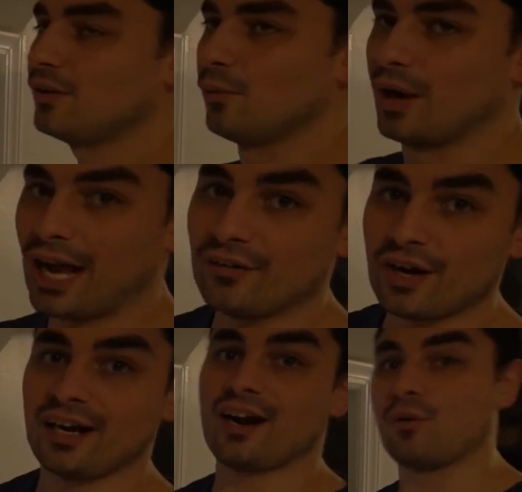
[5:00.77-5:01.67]
When I
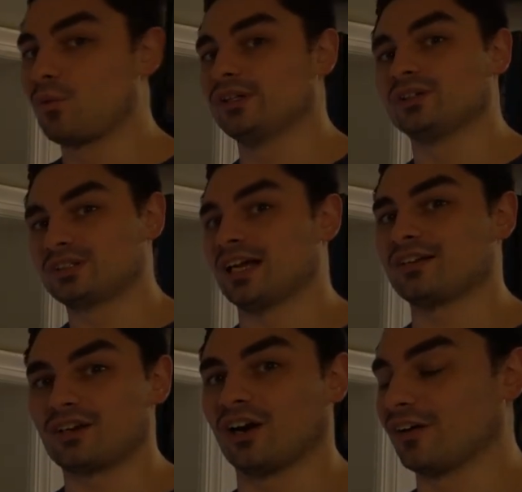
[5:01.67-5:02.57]
ran it on Windows
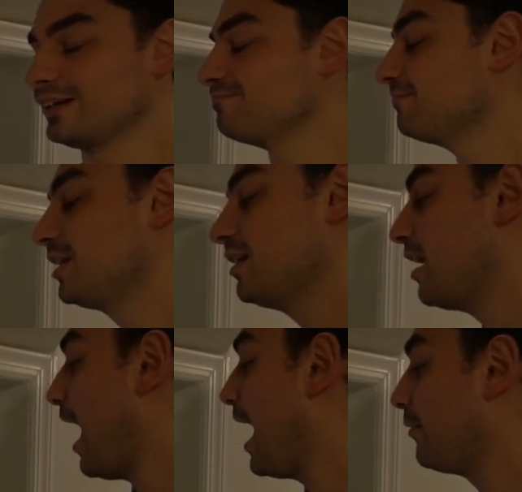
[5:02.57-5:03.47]
10 current,
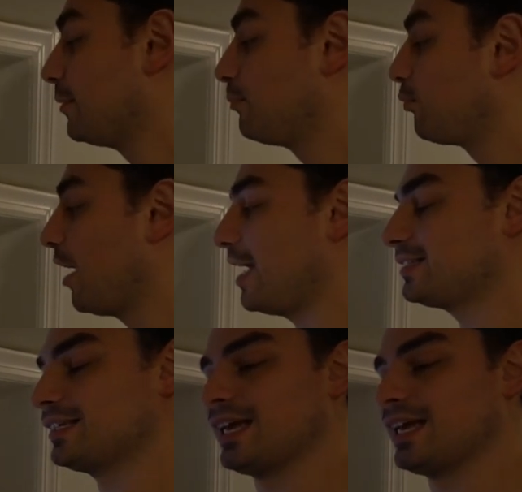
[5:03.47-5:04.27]
I would press